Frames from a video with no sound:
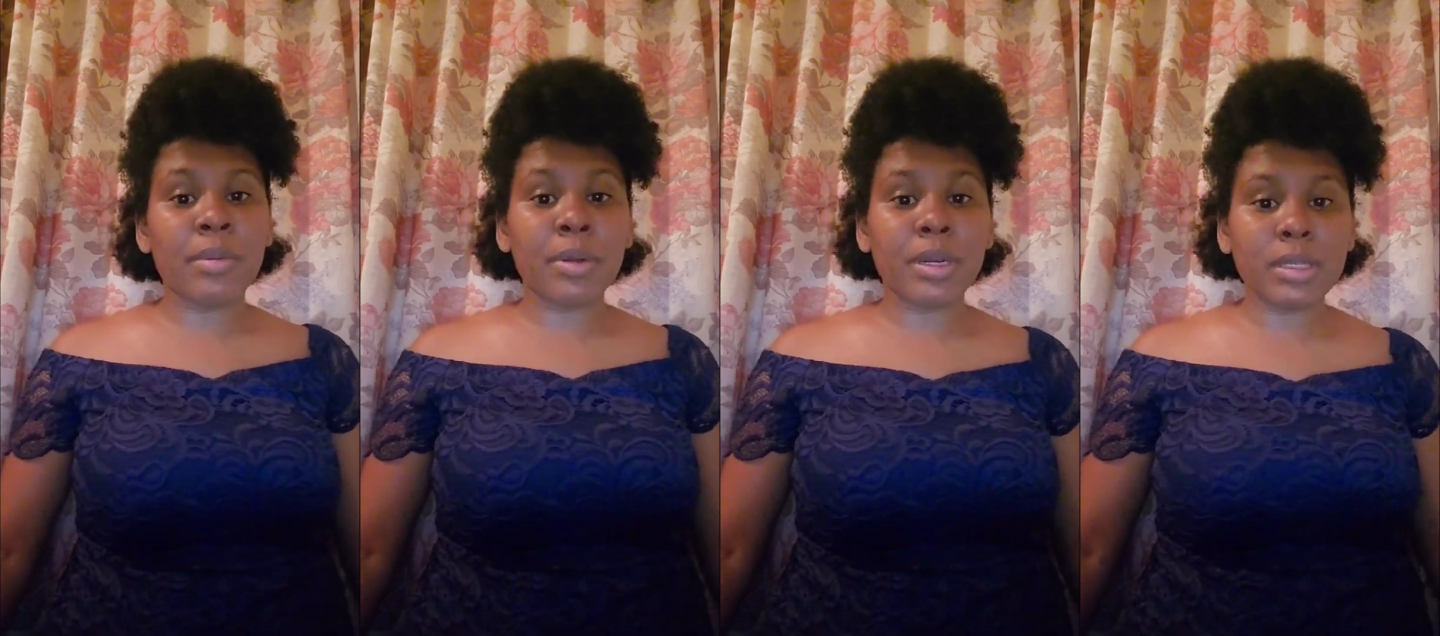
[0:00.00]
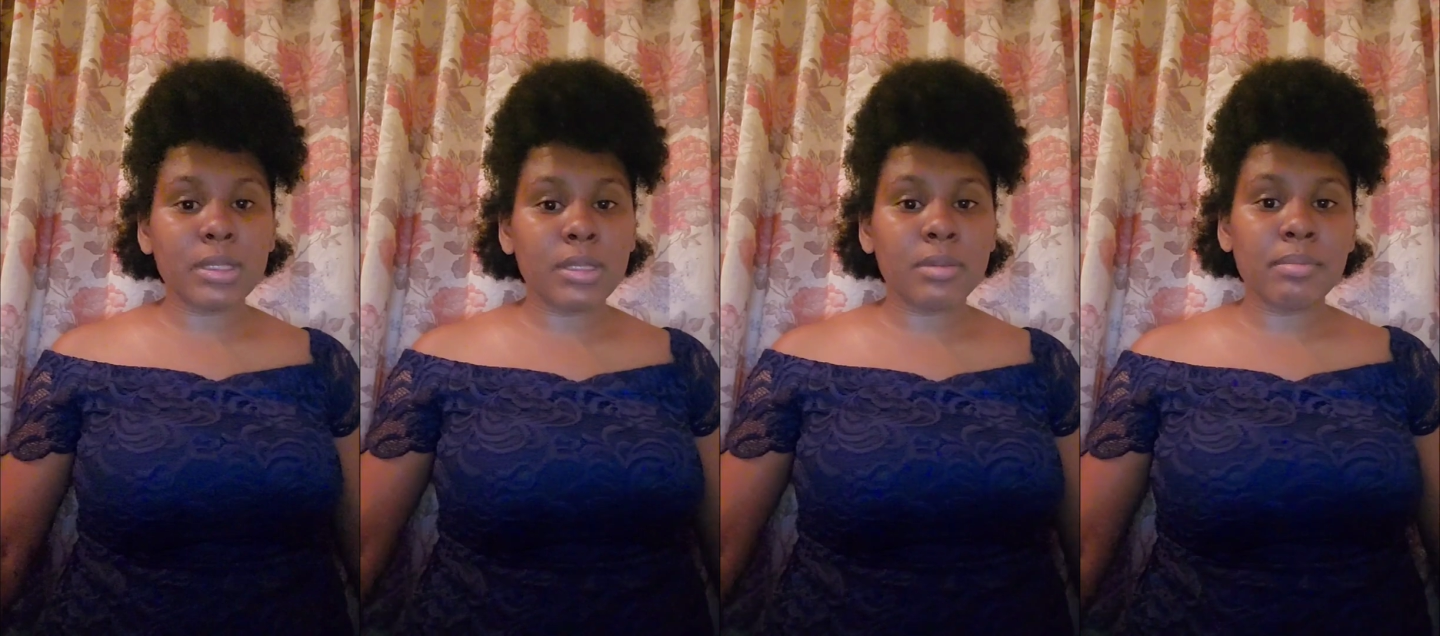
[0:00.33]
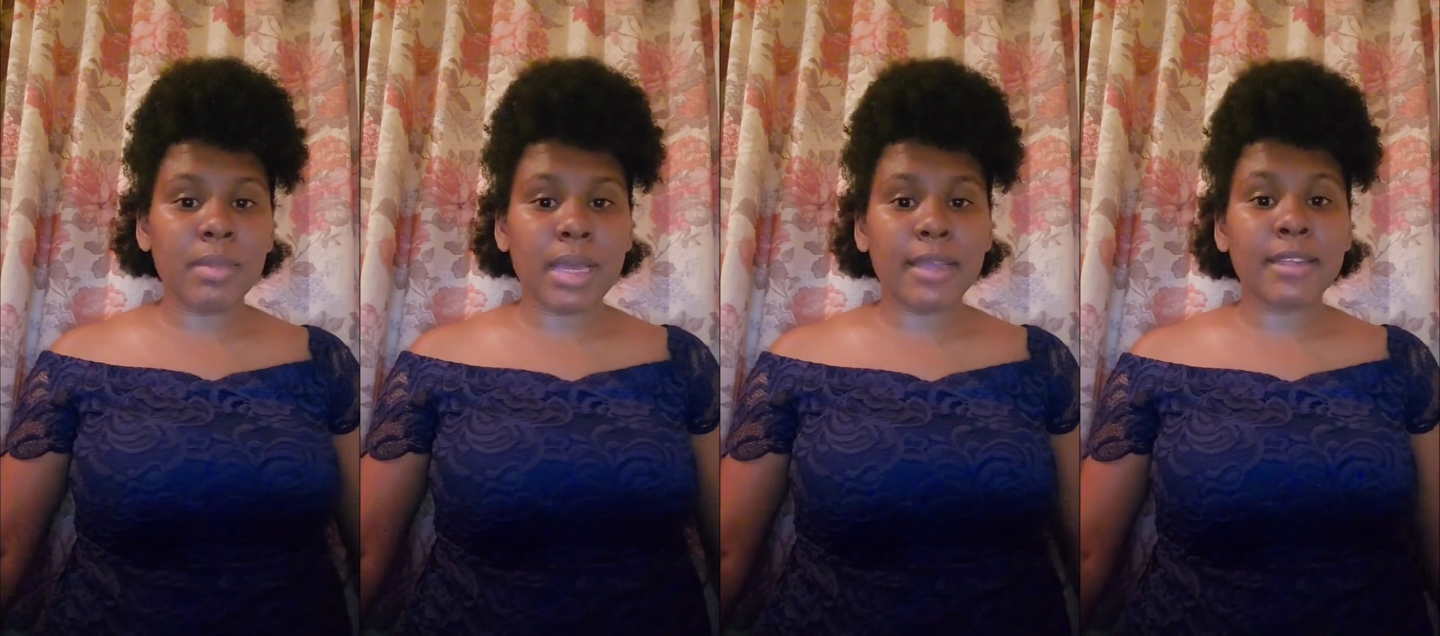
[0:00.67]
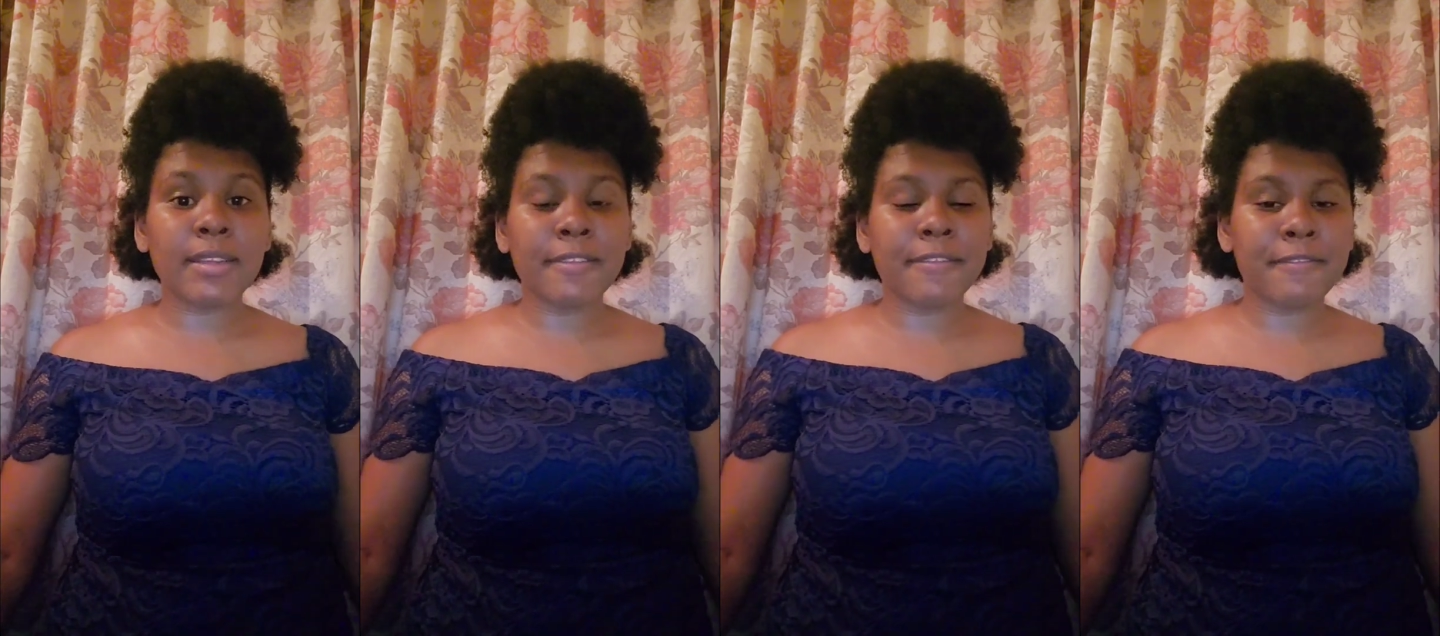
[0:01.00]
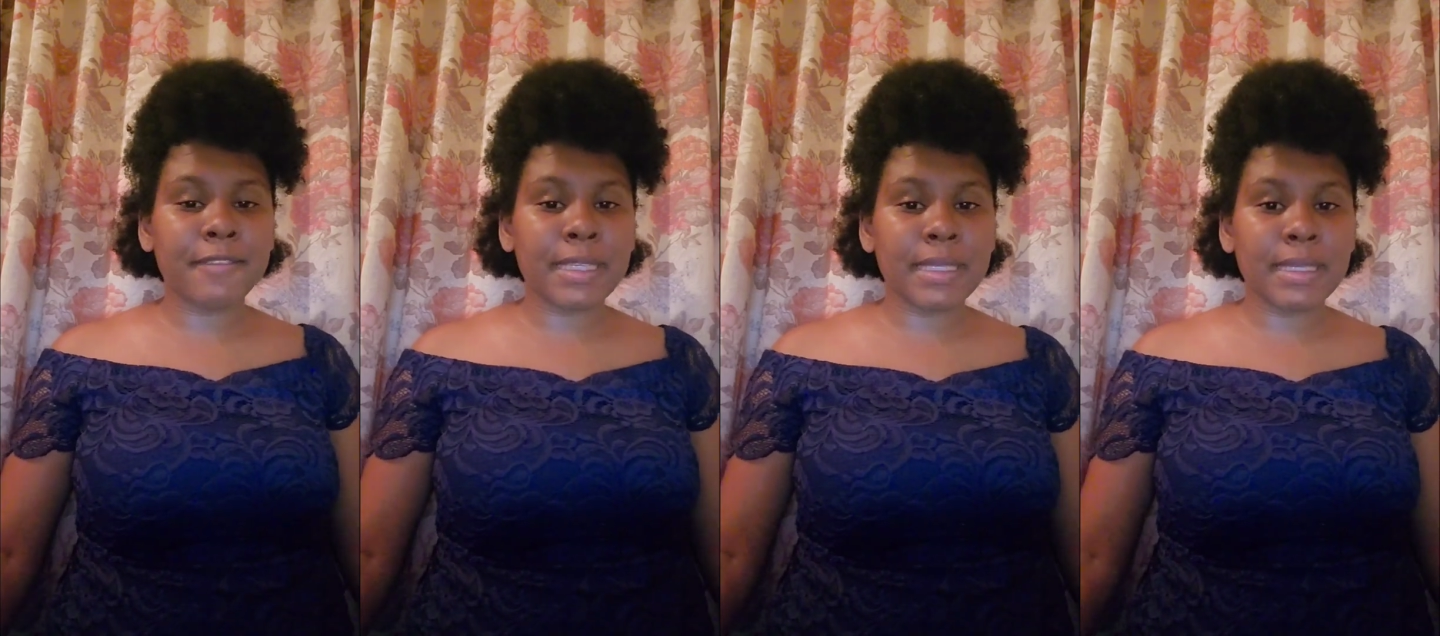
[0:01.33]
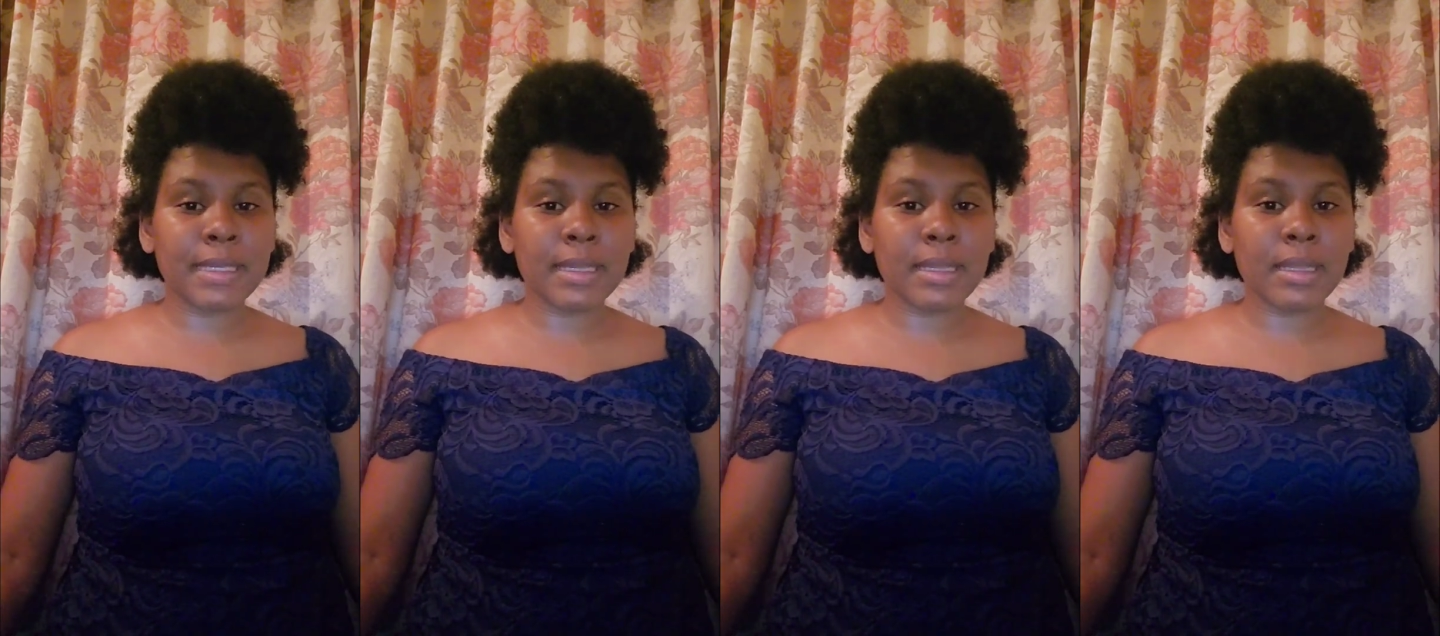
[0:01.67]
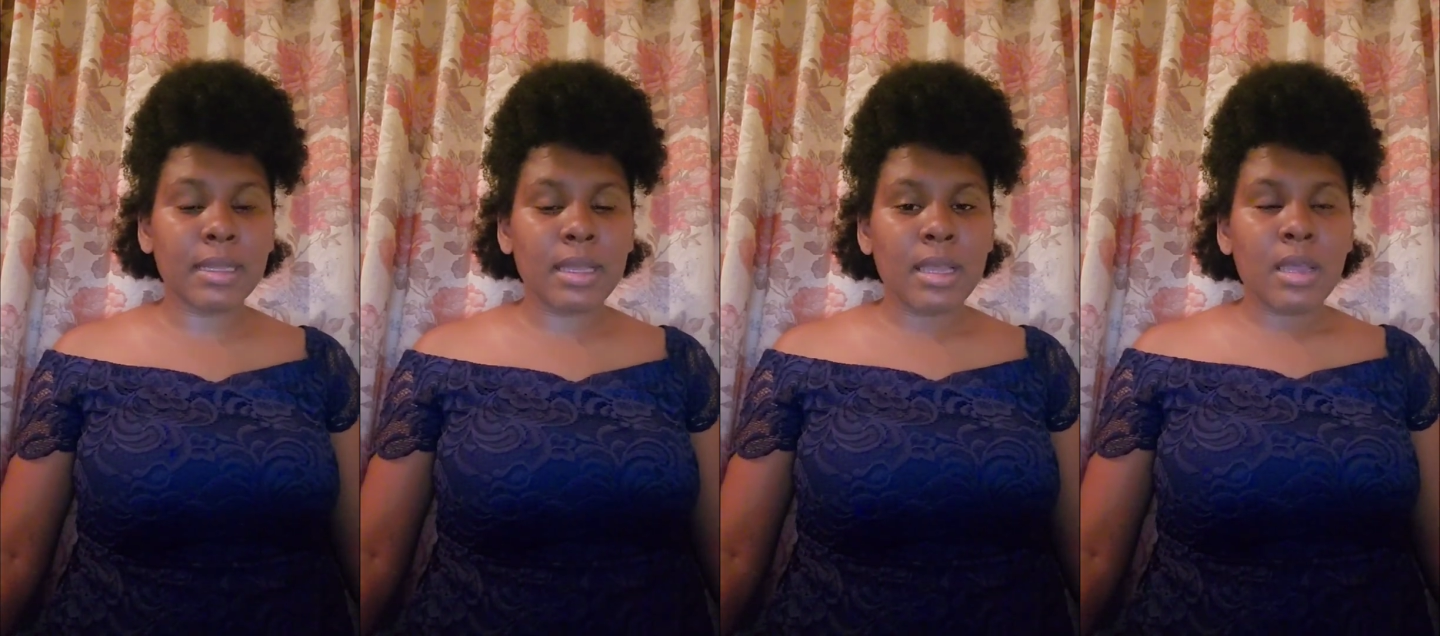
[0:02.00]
person might feel